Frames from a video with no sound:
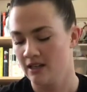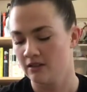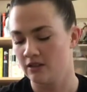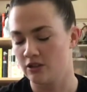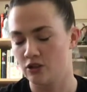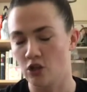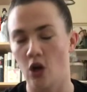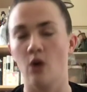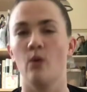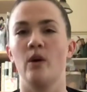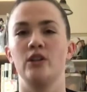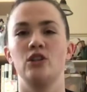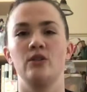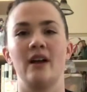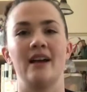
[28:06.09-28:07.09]
Let's go. I
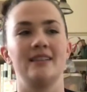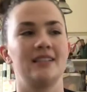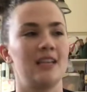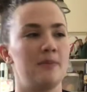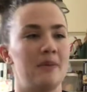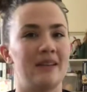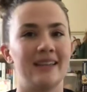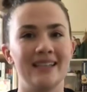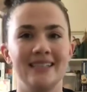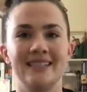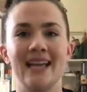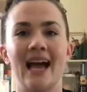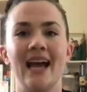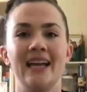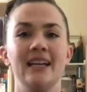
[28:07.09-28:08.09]
want you guys keeping this
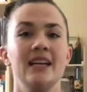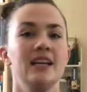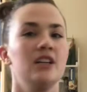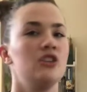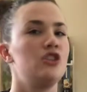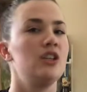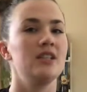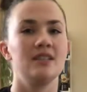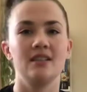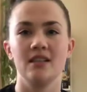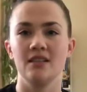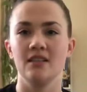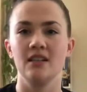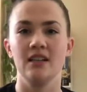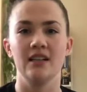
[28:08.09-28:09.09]
side just
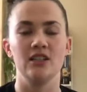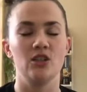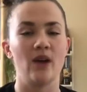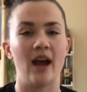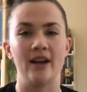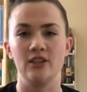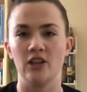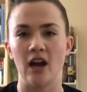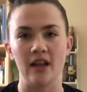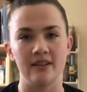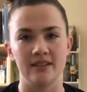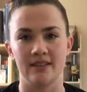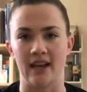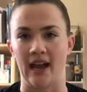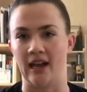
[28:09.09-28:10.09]
as good as you had your other
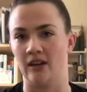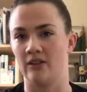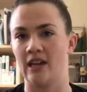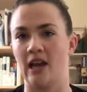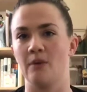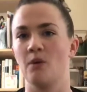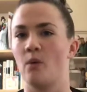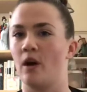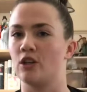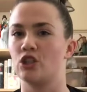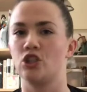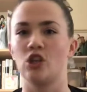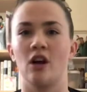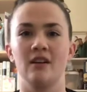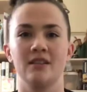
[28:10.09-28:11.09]
side, okay? We want
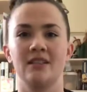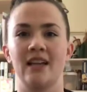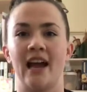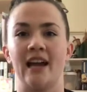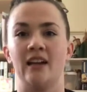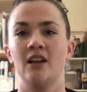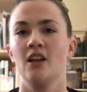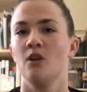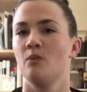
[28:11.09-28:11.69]
strong side.